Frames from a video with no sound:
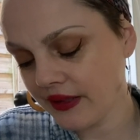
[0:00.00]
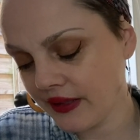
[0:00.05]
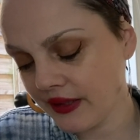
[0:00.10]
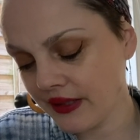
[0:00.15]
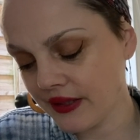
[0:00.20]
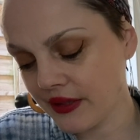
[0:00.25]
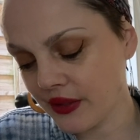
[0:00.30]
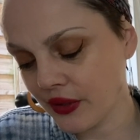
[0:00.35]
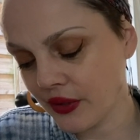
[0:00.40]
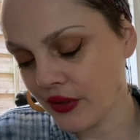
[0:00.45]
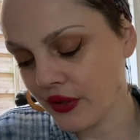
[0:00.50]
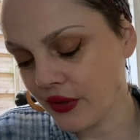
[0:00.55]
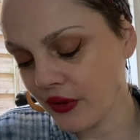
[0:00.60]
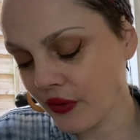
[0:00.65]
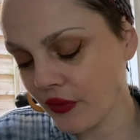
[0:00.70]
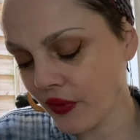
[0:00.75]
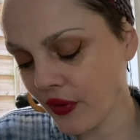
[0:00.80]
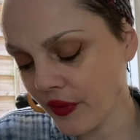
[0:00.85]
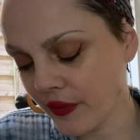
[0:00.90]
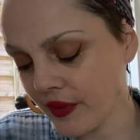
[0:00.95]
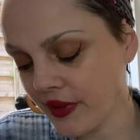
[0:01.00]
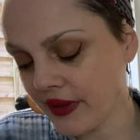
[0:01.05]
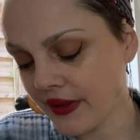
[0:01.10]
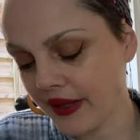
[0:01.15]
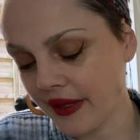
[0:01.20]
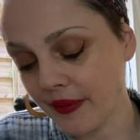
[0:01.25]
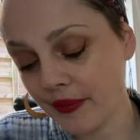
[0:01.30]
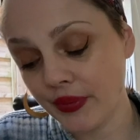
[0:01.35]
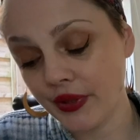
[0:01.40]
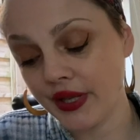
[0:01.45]
is going to grow in
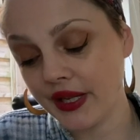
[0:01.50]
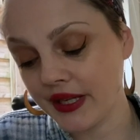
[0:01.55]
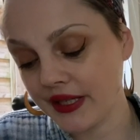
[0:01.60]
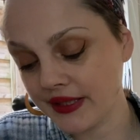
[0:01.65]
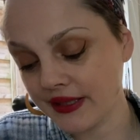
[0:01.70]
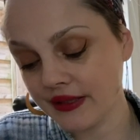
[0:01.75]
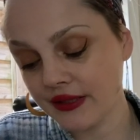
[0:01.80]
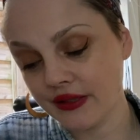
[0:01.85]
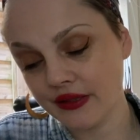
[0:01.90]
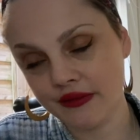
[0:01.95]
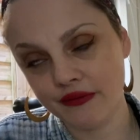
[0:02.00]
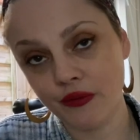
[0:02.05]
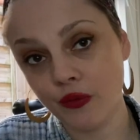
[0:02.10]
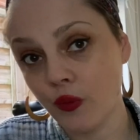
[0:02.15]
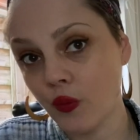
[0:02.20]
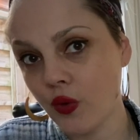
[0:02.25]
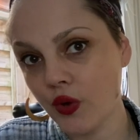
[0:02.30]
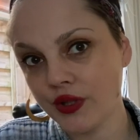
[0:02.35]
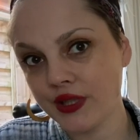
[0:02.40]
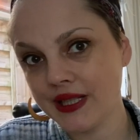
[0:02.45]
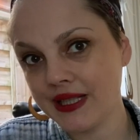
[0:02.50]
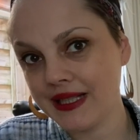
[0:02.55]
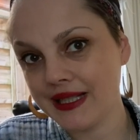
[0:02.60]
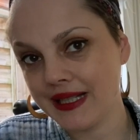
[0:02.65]
that place. What is